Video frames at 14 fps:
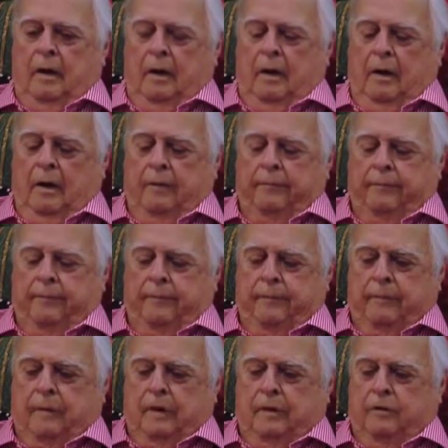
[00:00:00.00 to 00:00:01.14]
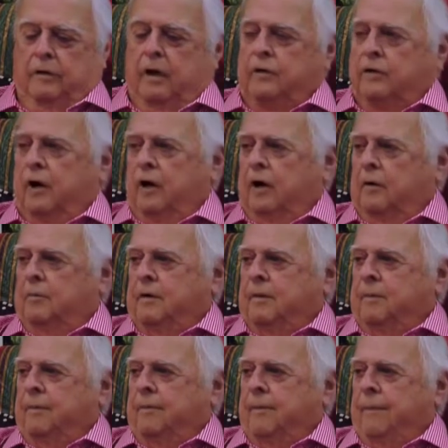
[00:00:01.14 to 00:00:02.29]
Uh, Dutch Hartman,
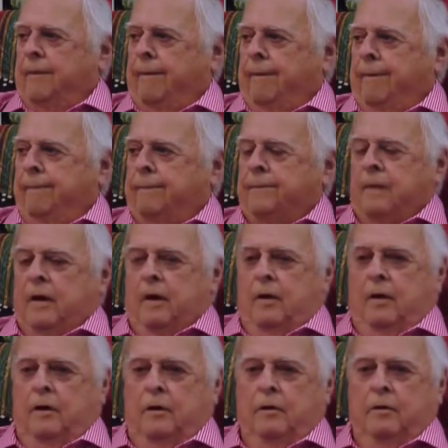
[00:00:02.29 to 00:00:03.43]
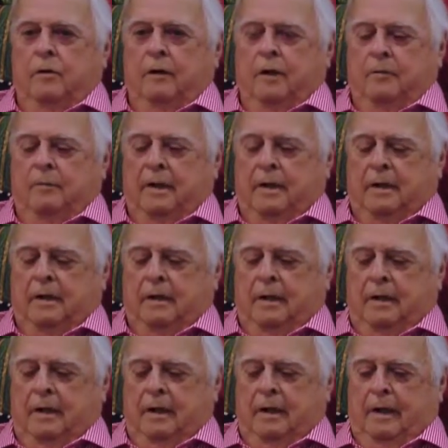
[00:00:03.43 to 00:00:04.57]
who had been
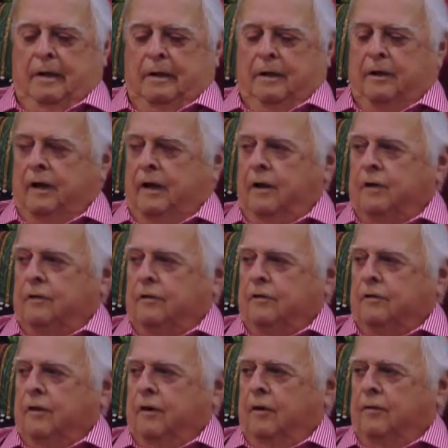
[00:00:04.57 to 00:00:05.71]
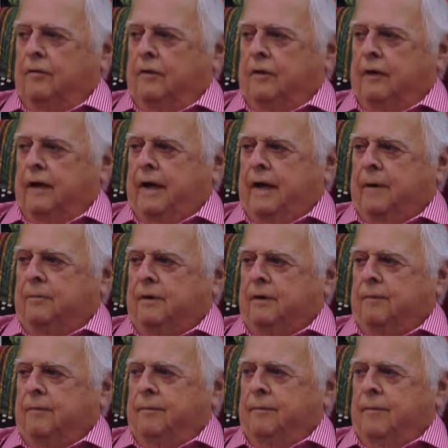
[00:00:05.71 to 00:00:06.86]
an intelligence officer, a captain